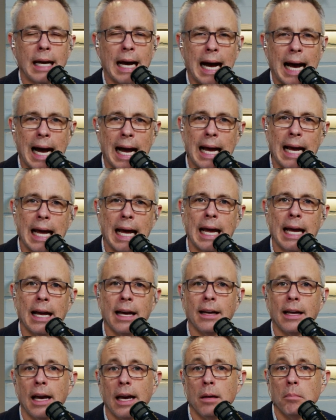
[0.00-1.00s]
I
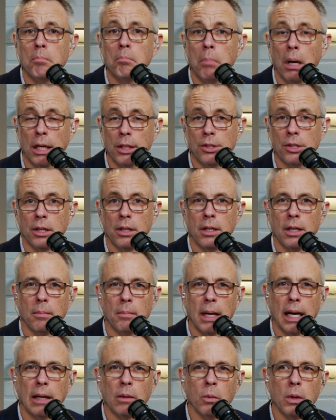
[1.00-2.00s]
had a budget in
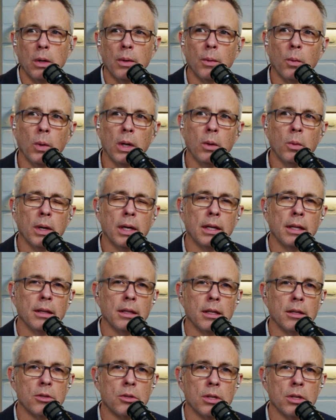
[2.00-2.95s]
mind. We, we went at this